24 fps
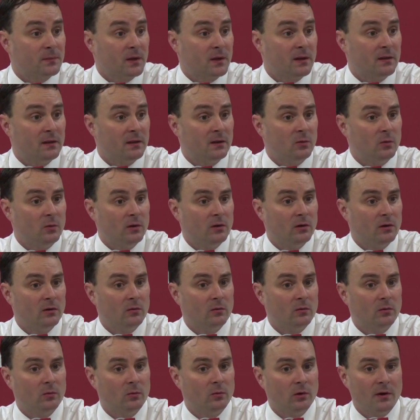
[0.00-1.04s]
I think we're
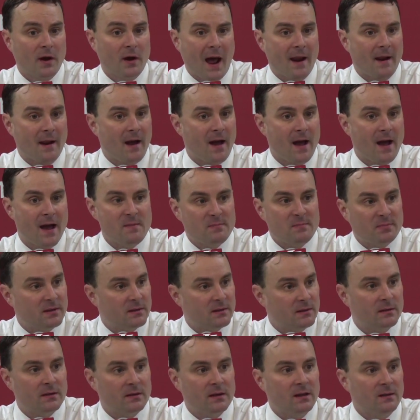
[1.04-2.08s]
not a hyped
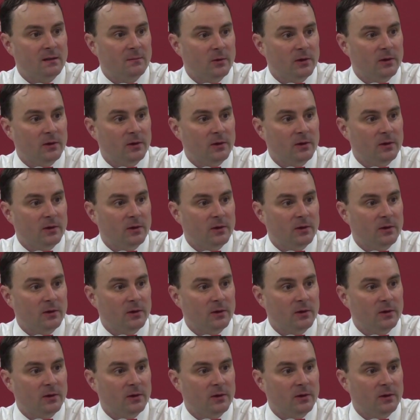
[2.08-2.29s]
team.